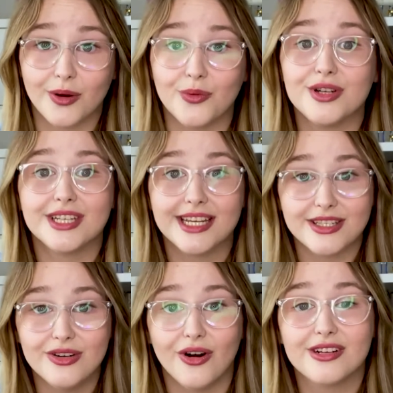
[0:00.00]
which is
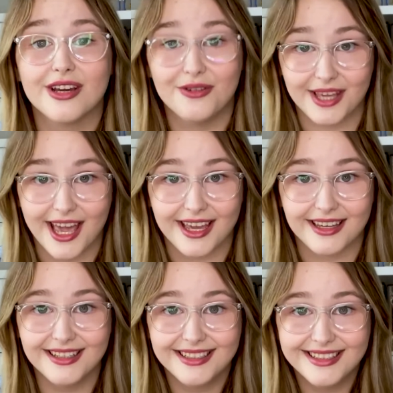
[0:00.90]
not okay.